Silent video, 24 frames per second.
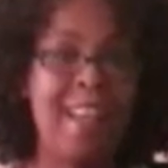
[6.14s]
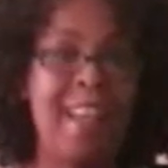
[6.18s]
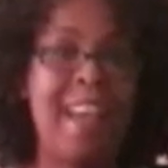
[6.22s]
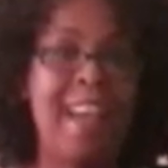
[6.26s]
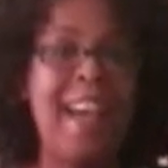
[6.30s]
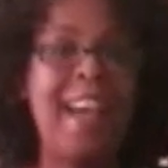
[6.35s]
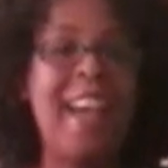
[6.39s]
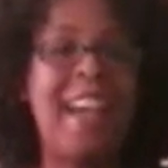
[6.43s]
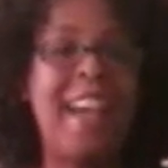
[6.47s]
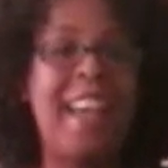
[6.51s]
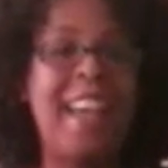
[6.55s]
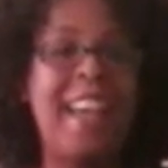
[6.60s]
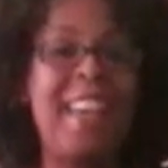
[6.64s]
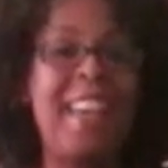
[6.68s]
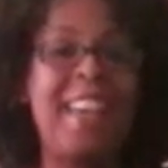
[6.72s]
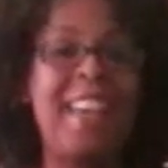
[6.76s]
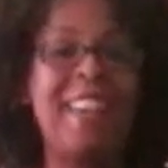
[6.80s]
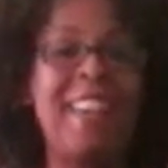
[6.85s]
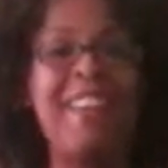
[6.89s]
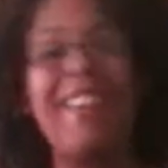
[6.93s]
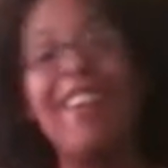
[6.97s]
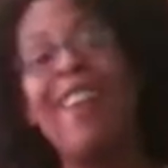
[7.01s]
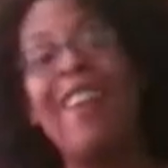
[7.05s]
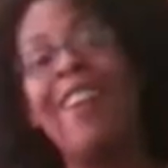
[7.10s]

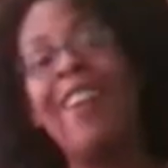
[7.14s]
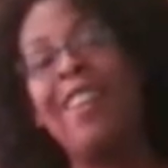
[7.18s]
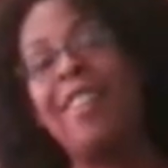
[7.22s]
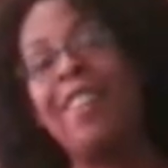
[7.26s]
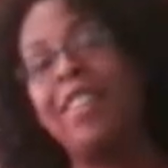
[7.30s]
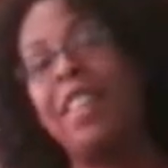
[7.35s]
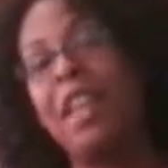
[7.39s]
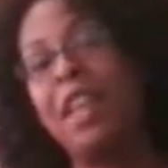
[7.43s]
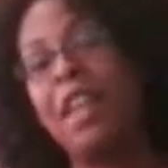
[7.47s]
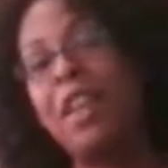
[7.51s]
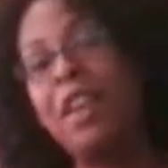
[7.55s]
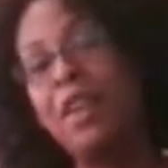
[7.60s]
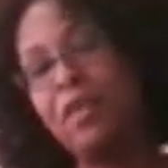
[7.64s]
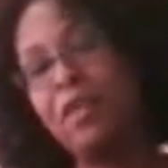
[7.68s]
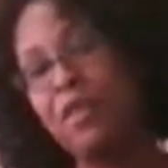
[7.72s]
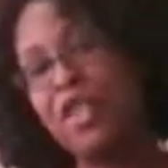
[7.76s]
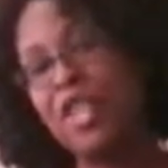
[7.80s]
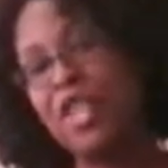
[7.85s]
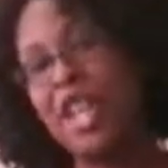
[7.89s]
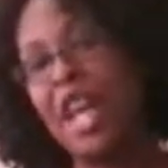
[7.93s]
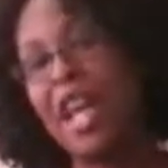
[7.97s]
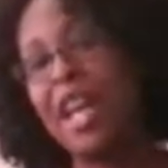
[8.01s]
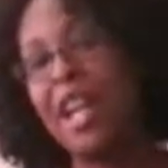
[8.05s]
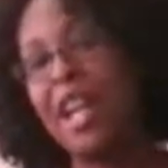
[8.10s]
Hi, thank you for
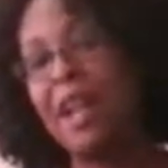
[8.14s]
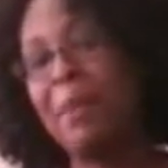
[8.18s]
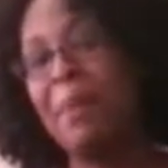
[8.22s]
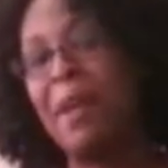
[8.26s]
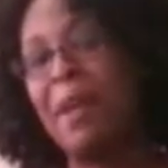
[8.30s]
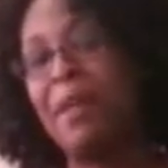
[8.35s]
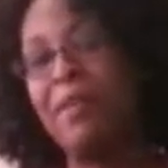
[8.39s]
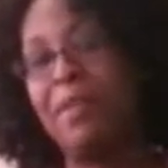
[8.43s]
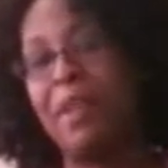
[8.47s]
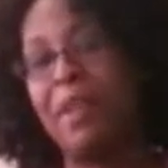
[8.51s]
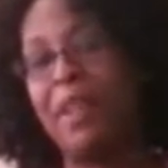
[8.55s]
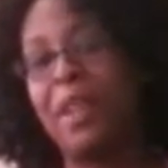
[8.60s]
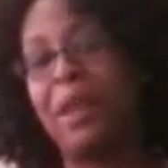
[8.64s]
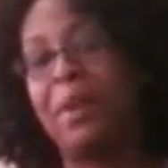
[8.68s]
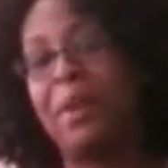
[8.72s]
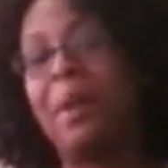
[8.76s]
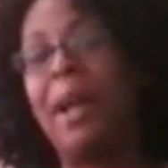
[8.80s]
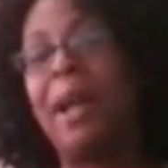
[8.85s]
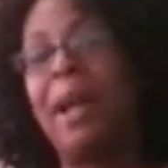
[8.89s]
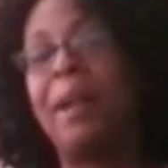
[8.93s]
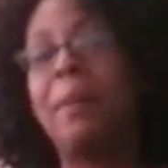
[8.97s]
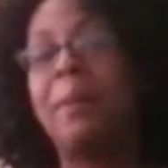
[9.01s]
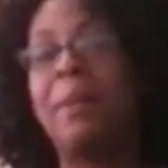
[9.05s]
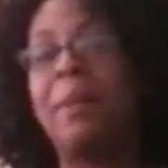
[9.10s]
checking out my video.
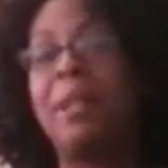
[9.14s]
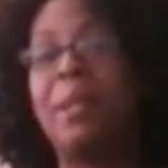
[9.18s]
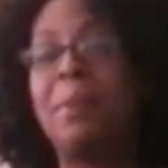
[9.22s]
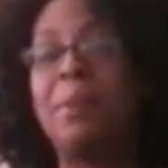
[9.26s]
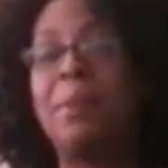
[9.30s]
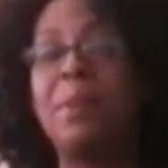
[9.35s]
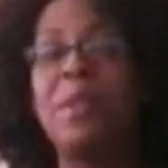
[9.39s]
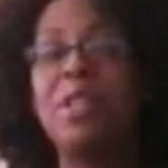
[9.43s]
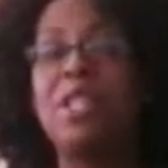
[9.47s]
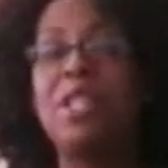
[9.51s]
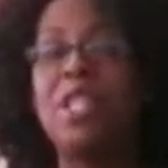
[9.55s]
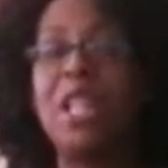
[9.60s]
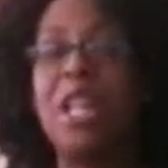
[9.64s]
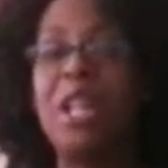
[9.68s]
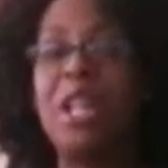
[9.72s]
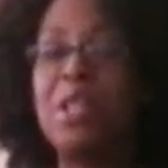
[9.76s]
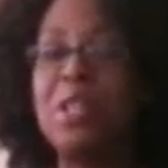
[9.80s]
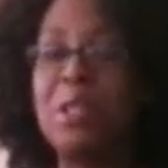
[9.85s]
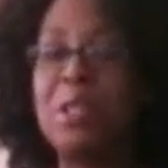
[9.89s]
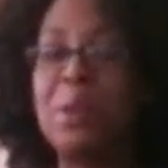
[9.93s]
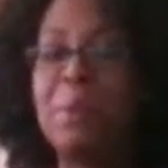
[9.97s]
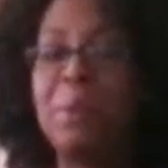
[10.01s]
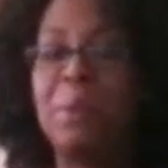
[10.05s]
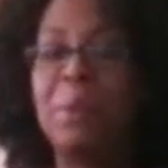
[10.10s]
I really appreciate
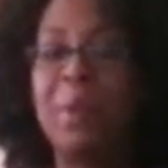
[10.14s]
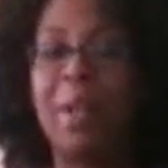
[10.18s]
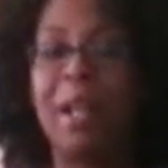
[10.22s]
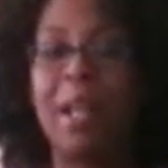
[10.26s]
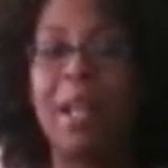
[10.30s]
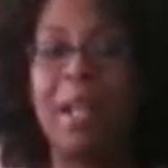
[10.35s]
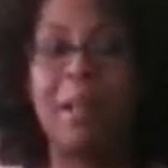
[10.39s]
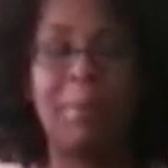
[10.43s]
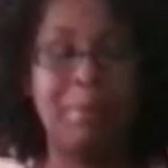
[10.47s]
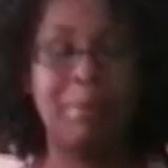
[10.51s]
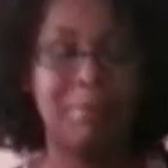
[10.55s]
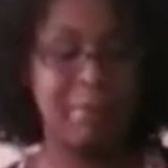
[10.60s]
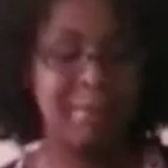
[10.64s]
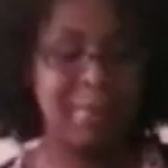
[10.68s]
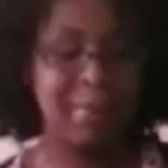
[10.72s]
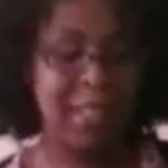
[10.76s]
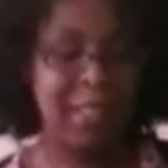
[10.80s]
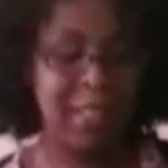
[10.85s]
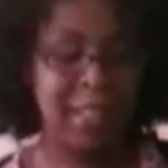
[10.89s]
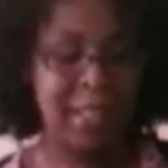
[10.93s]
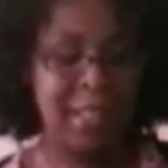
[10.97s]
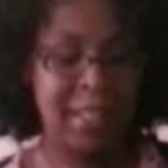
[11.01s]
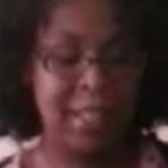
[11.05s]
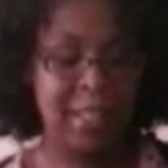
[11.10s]
your support.
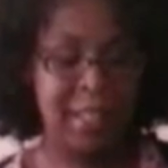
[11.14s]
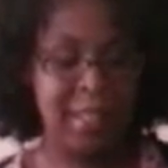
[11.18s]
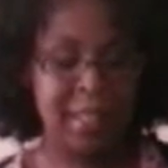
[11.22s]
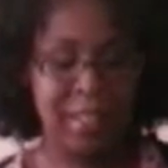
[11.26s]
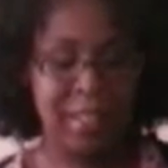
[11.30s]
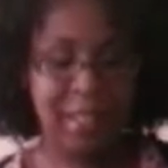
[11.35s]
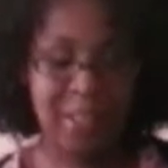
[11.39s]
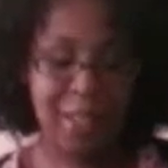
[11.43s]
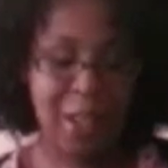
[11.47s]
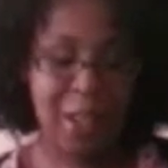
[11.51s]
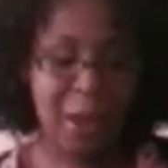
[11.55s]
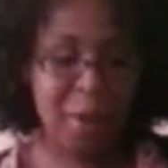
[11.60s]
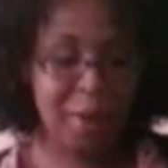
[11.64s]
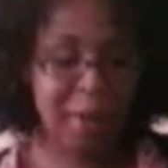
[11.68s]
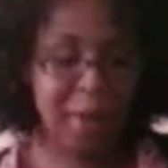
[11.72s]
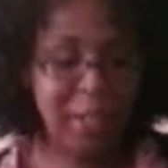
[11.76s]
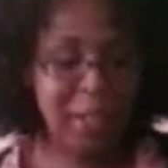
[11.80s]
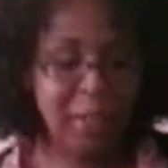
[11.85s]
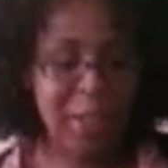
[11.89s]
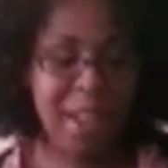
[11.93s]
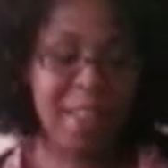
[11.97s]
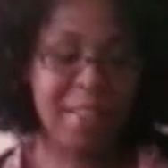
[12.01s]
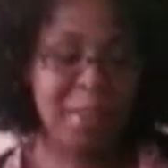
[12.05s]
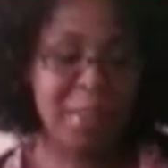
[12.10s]

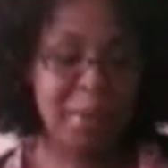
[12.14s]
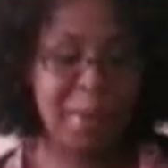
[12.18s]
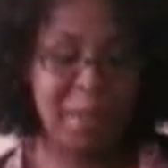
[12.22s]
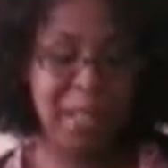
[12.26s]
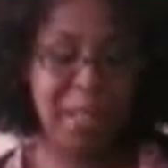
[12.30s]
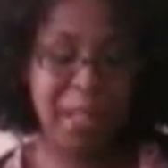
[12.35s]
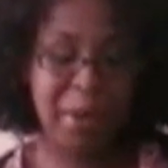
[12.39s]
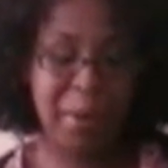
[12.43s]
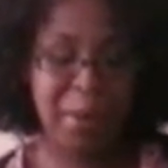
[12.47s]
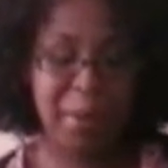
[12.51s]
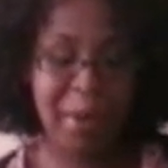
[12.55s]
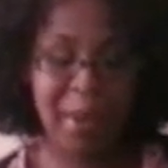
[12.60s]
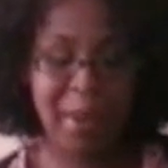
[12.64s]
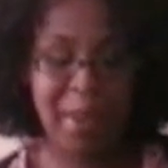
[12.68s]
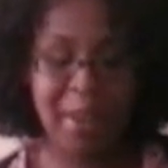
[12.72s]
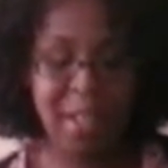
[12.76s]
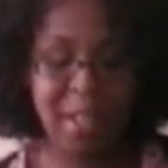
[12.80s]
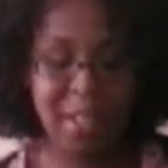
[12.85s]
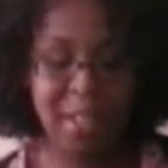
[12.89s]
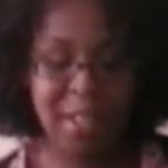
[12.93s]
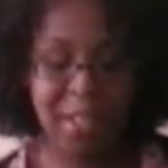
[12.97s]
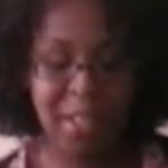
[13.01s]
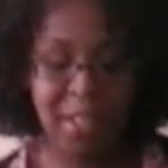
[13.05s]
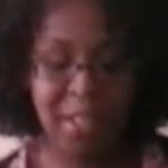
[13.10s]
Already you have to make an
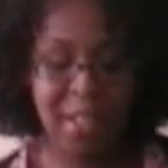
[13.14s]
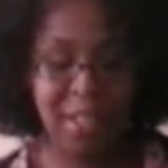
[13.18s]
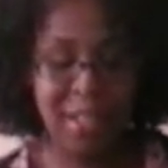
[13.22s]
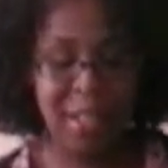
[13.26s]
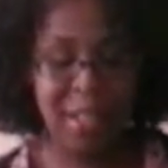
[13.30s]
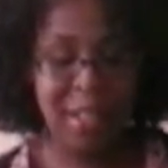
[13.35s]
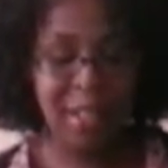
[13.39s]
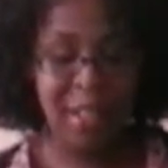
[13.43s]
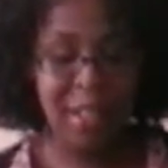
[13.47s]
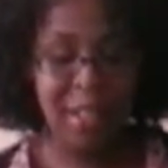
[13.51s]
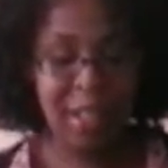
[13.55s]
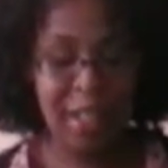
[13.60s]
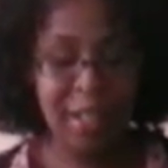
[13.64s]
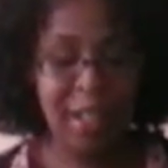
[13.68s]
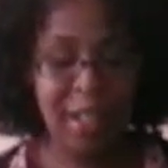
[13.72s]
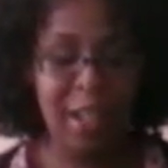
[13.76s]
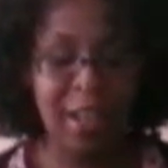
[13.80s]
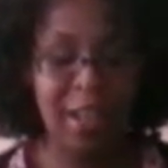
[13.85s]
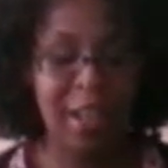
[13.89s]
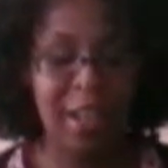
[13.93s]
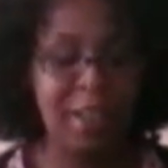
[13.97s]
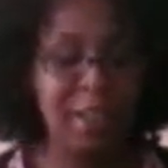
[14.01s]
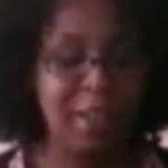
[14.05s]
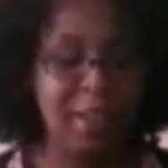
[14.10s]
appearance?
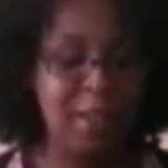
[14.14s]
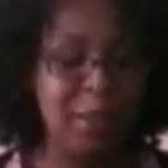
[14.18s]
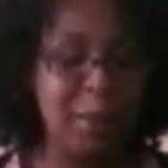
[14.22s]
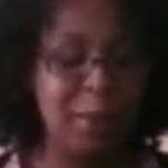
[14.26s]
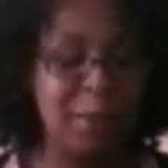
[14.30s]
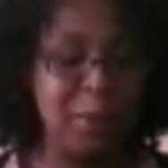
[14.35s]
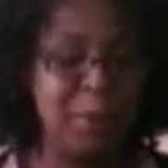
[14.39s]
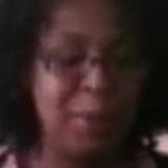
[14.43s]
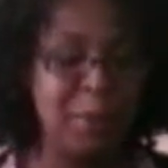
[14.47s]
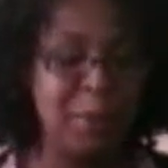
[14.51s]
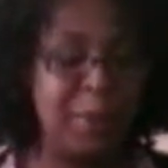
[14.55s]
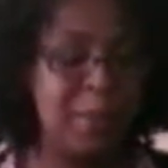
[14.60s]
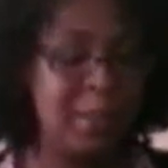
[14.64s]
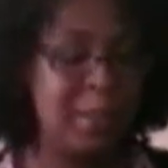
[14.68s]
Here, go.